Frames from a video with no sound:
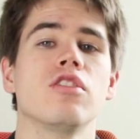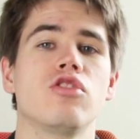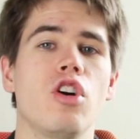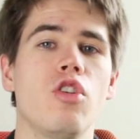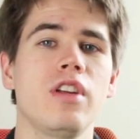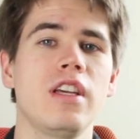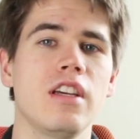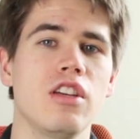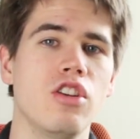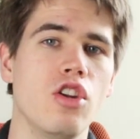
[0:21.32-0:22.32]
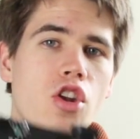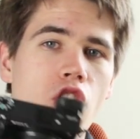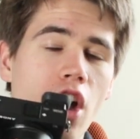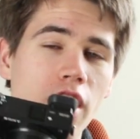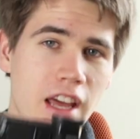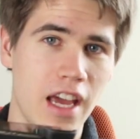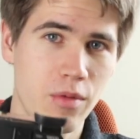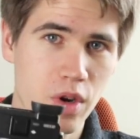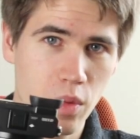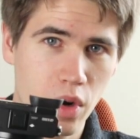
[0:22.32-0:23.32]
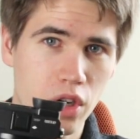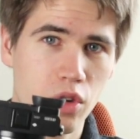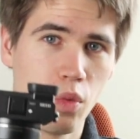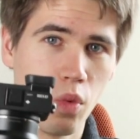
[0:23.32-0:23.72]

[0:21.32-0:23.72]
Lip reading: Sony, not everyone